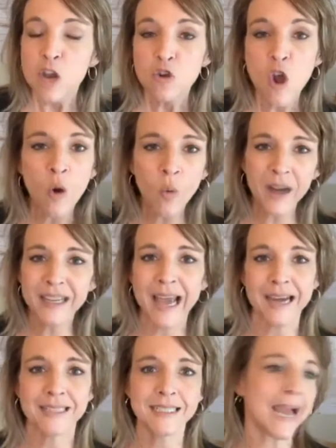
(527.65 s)
No one
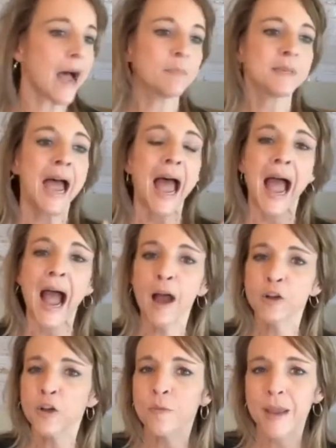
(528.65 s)
can adapt
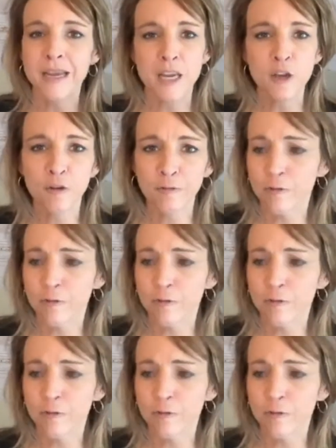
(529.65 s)
how you're making your